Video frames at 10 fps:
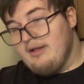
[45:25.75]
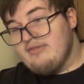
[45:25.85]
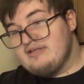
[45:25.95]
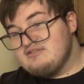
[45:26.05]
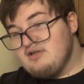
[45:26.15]

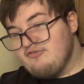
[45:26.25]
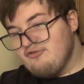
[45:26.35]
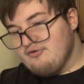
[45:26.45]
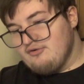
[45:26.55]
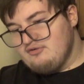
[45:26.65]
There's
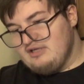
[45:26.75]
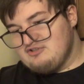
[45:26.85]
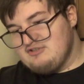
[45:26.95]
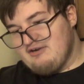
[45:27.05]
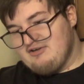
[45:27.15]
another
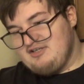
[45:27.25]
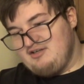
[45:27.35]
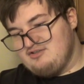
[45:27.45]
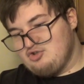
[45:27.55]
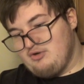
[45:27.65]
legendary
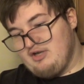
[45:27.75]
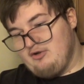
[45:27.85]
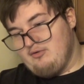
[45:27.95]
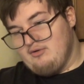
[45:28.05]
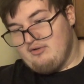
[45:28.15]

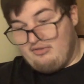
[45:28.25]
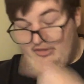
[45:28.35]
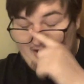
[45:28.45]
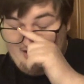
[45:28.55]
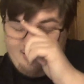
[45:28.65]
trio
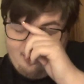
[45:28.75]
that